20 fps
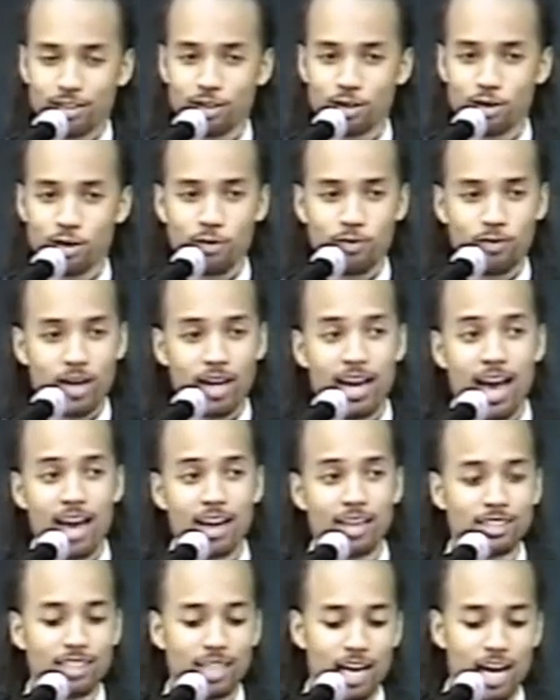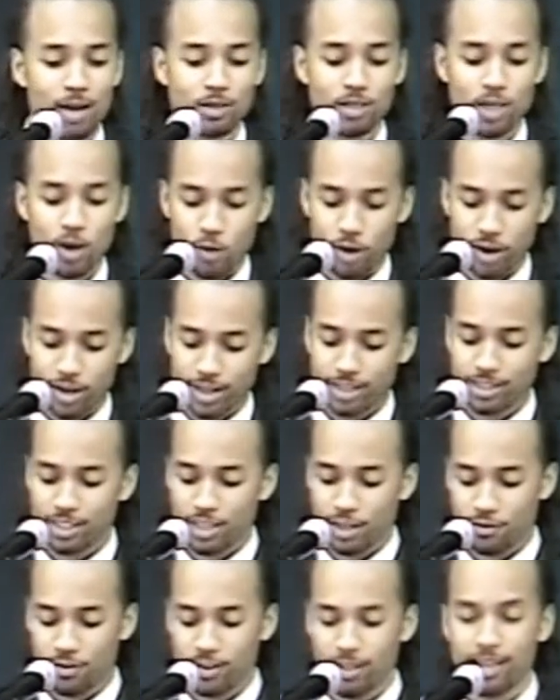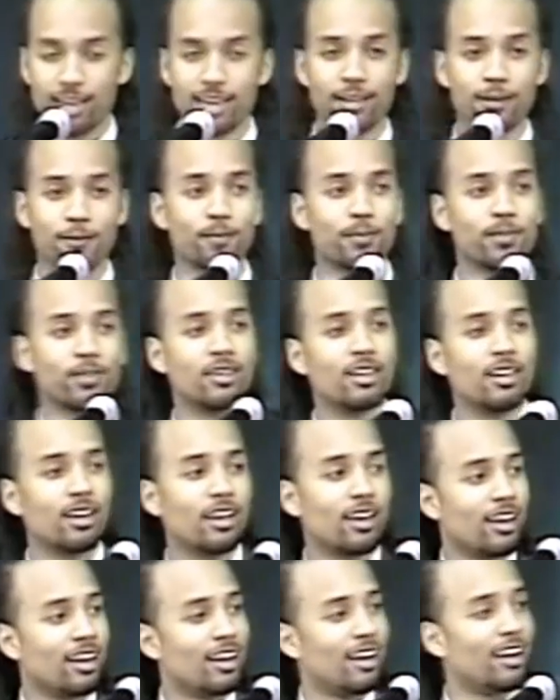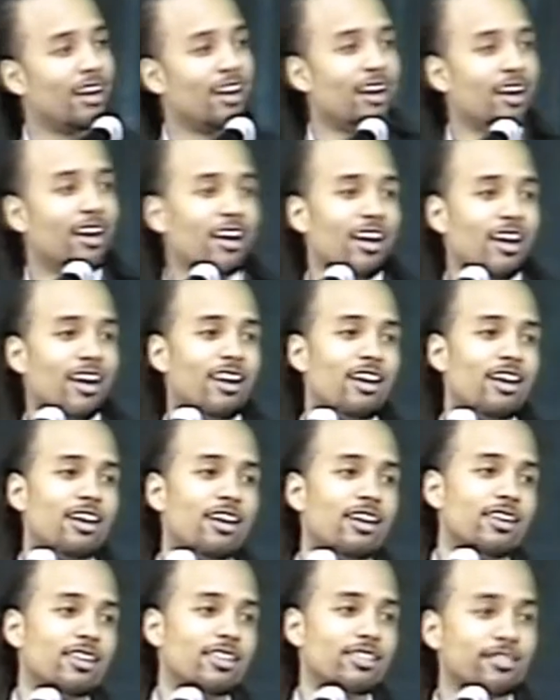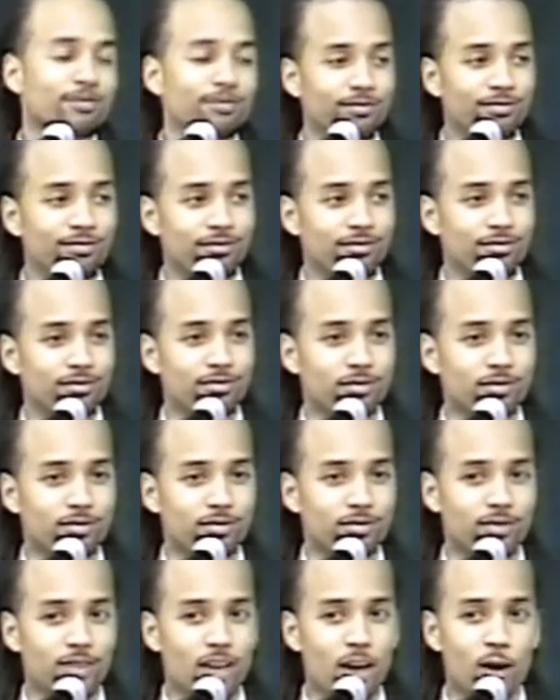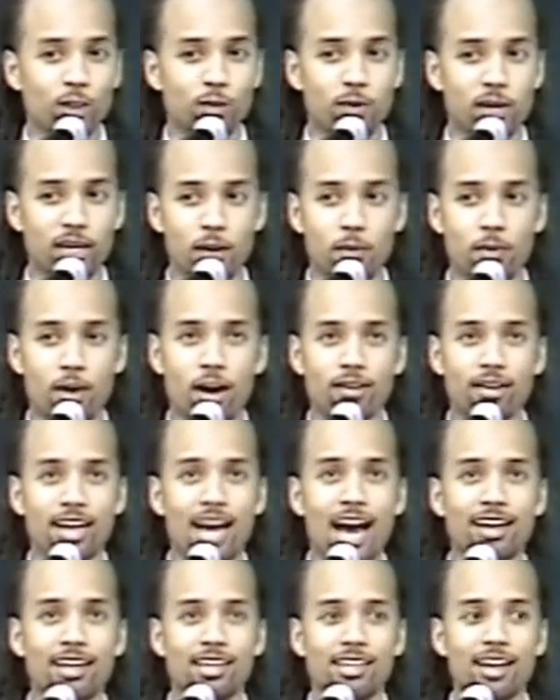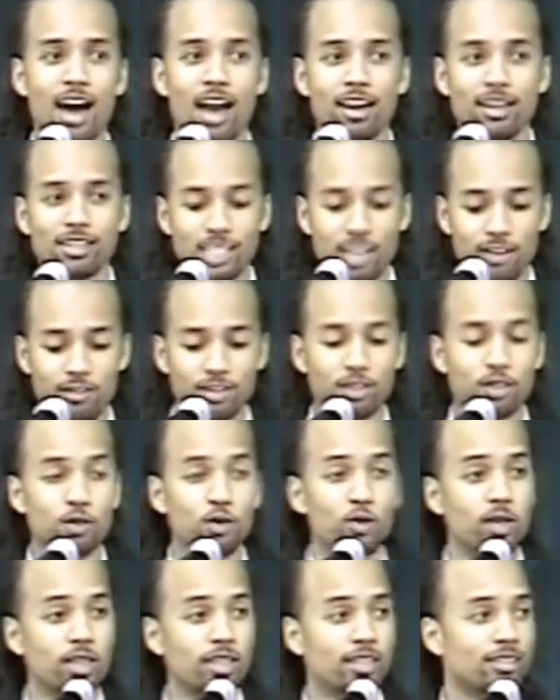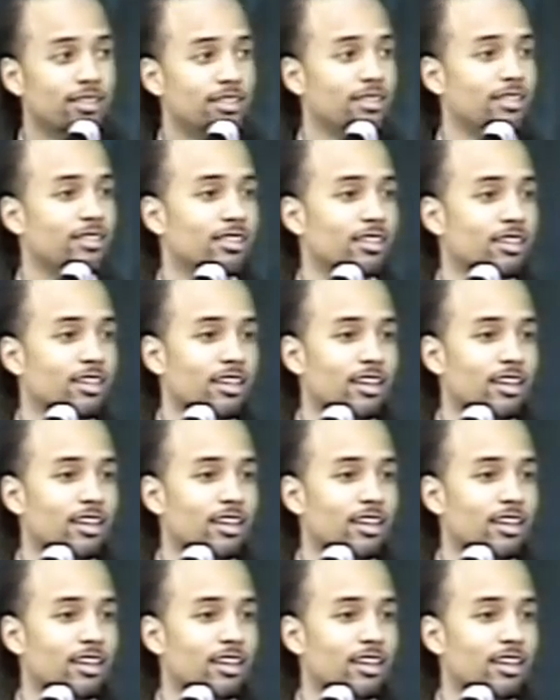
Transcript: So I got a job. I started working at Chick-fil-A. And I was making about $90 every 2 weeks.